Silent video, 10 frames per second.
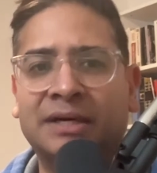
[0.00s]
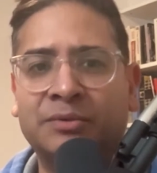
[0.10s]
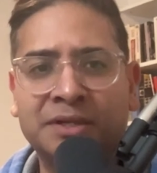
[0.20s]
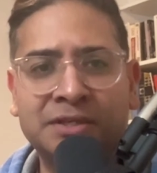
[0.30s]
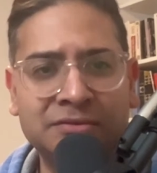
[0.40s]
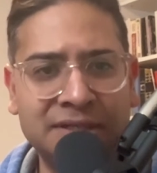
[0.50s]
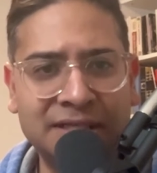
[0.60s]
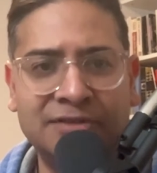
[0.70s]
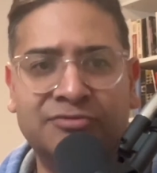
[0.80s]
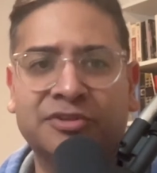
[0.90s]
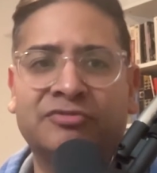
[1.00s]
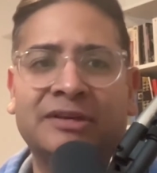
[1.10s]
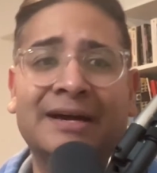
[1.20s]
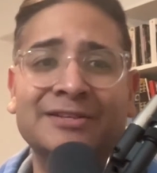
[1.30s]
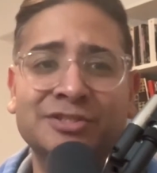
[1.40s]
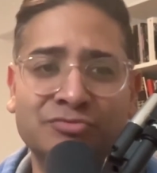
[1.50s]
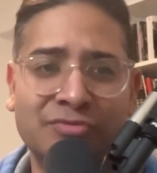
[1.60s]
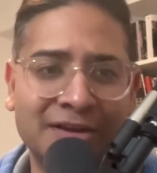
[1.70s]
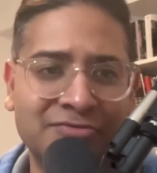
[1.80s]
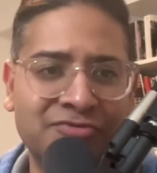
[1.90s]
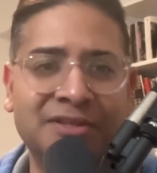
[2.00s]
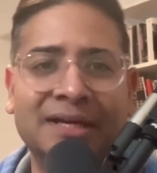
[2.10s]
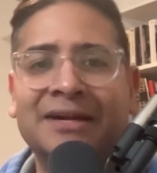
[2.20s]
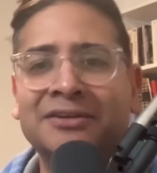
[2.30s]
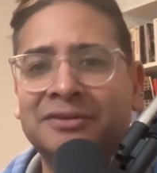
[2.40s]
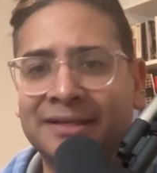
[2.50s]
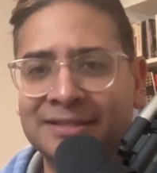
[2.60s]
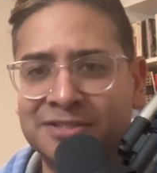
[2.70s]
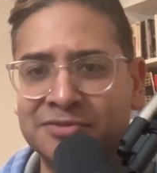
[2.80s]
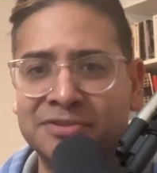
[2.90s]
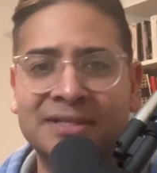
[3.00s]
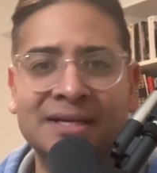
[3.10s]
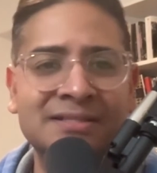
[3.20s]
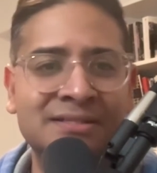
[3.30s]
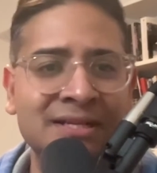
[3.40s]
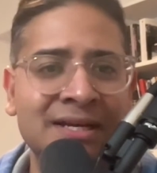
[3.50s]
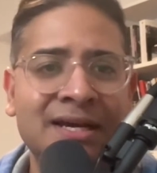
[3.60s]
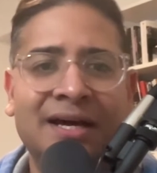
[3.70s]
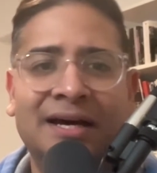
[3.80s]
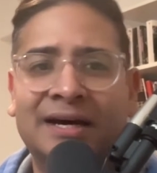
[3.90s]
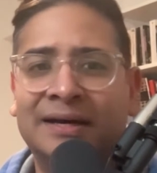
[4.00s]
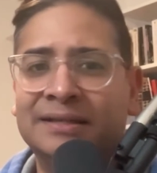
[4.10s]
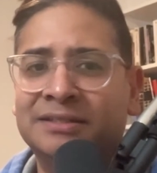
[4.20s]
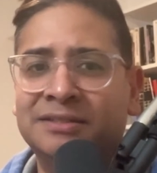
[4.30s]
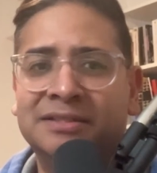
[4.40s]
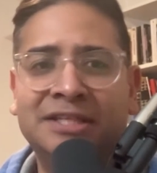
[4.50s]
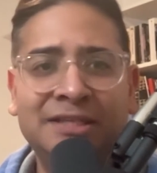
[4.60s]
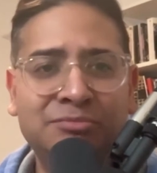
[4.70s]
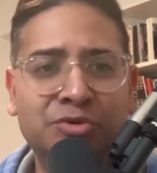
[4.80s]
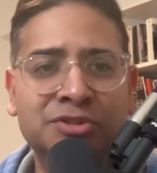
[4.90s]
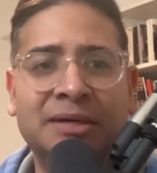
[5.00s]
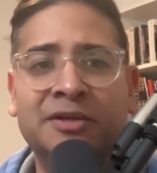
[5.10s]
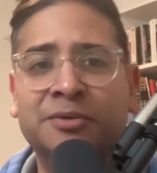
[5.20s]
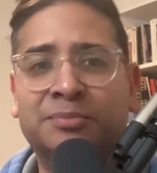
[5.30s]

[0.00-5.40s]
What do you need for your family? How's your wife feeling? How are your kids doing? You guys, do you need more time? Are you